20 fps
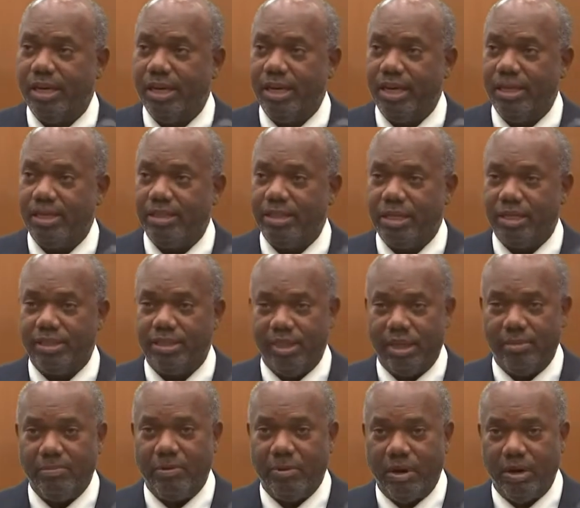it's
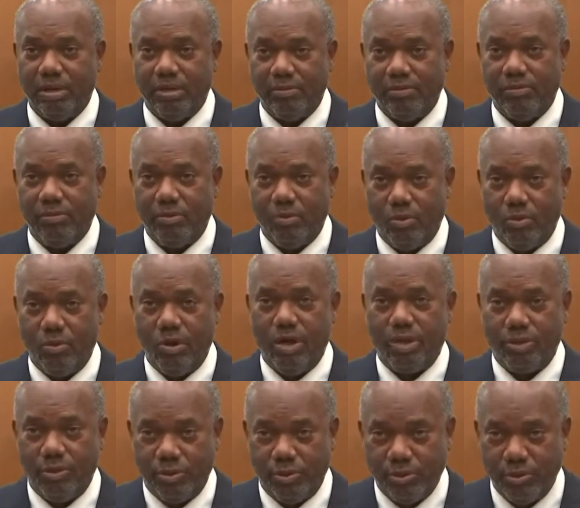not part of what
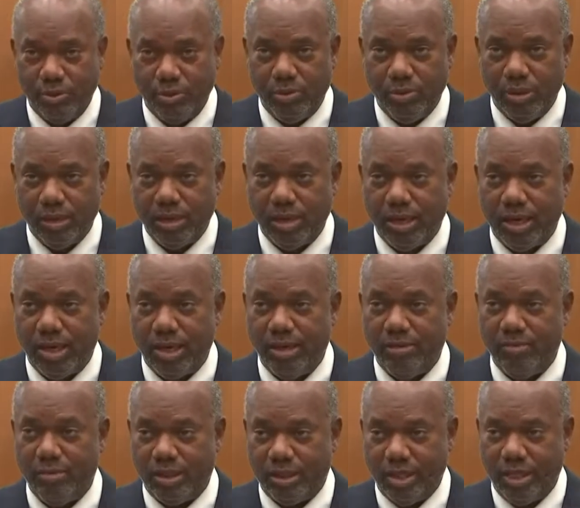you do
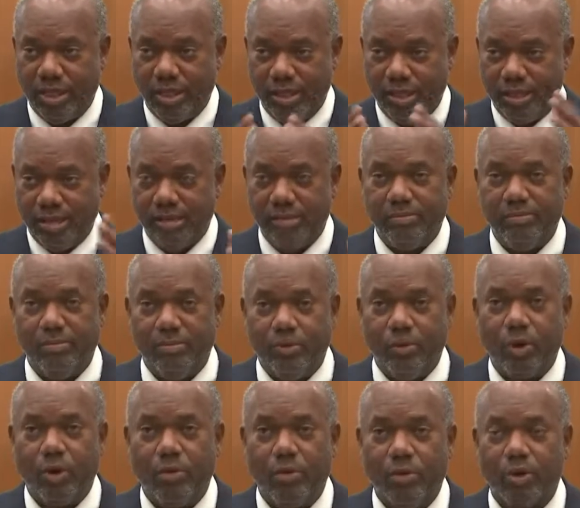within the
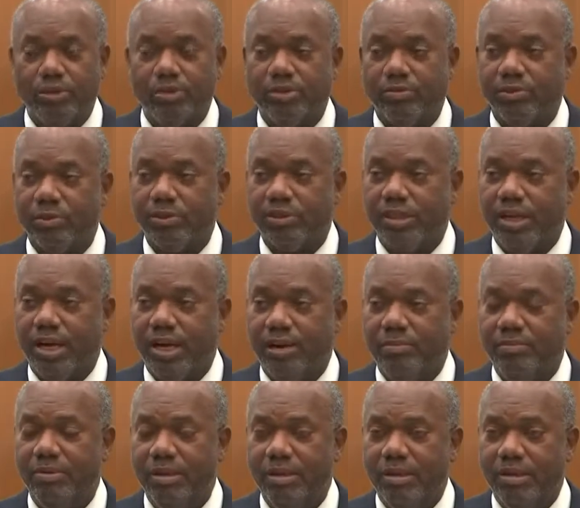four corners of your job